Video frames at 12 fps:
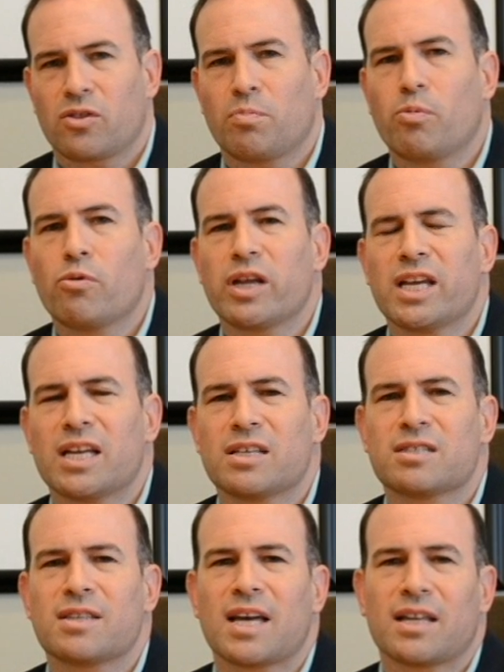The point
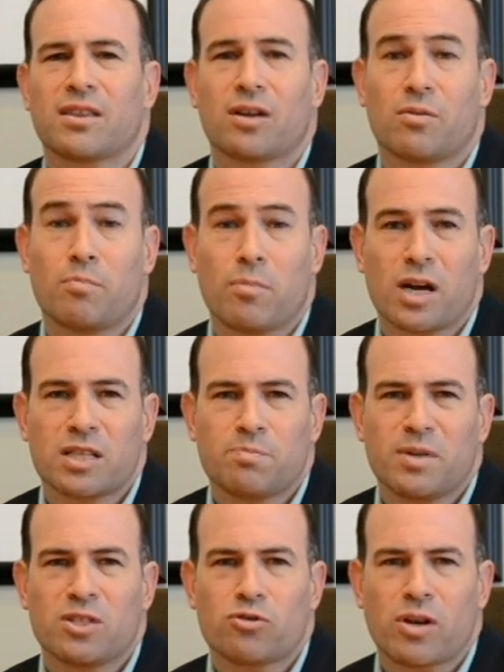is that there must
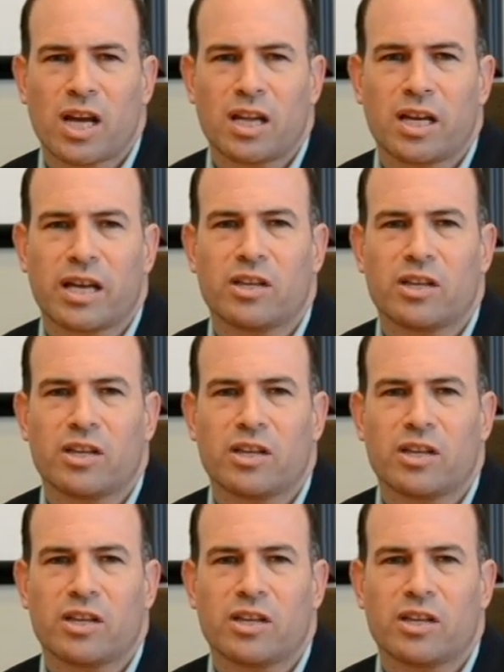be training,